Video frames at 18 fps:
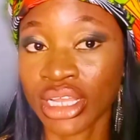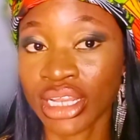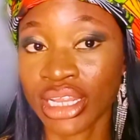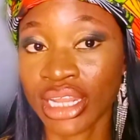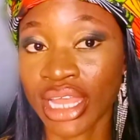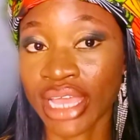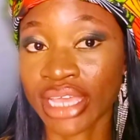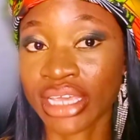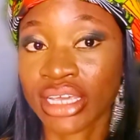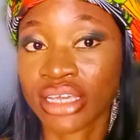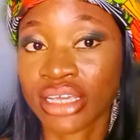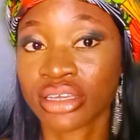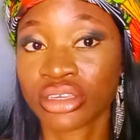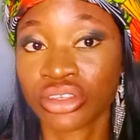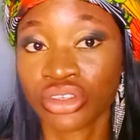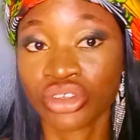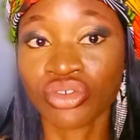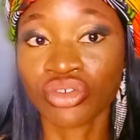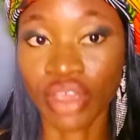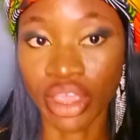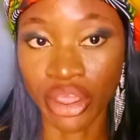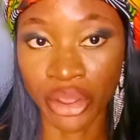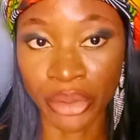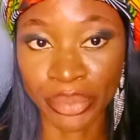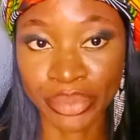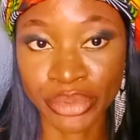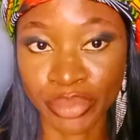Like, you've
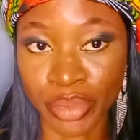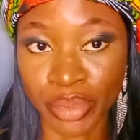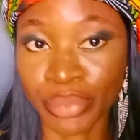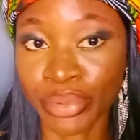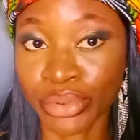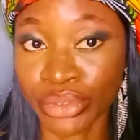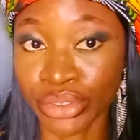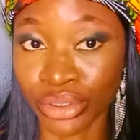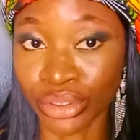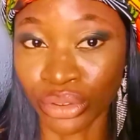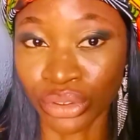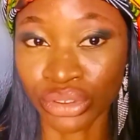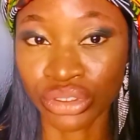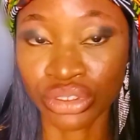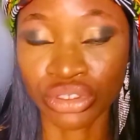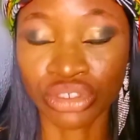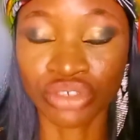helped people a lot,